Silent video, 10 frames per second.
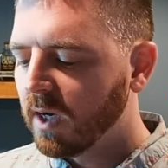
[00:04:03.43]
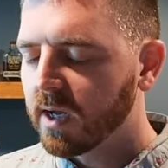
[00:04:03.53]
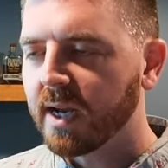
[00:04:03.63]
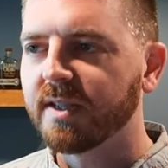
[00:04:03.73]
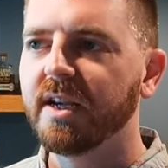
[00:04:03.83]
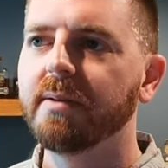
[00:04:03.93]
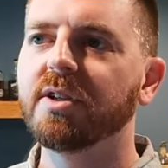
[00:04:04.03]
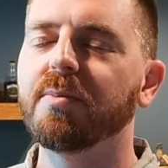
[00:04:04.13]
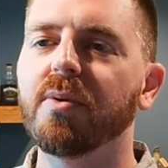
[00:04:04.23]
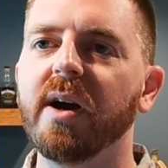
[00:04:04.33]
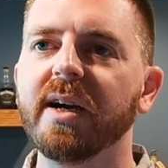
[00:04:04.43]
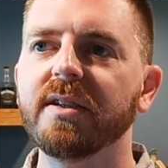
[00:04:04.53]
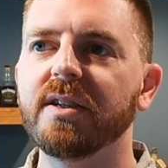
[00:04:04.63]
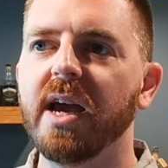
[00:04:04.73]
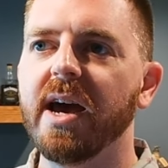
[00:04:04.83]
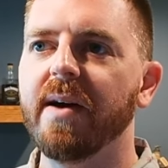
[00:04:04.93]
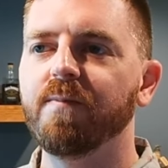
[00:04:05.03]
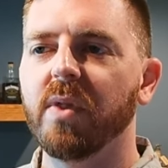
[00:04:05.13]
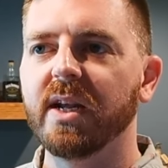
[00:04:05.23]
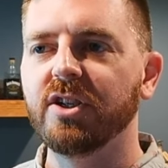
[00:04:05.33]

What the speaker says: I gotta say, I'm surprised at